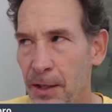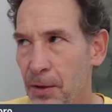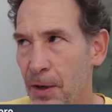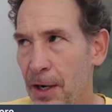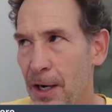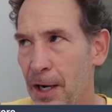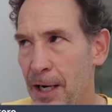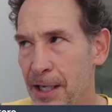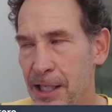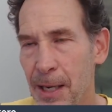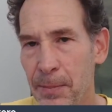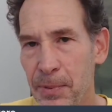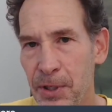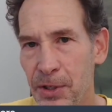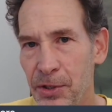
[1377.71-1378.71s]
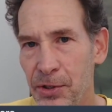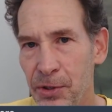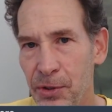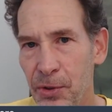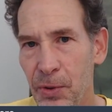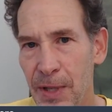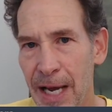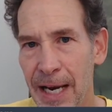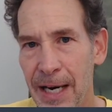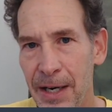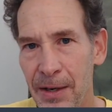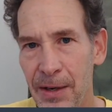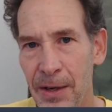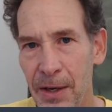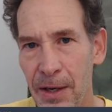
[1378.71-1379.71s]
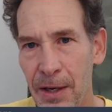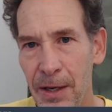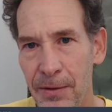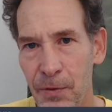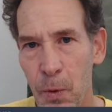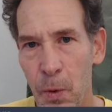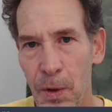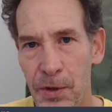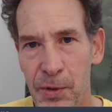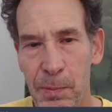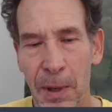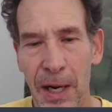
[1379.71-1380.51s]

There are exceptions to that, of course,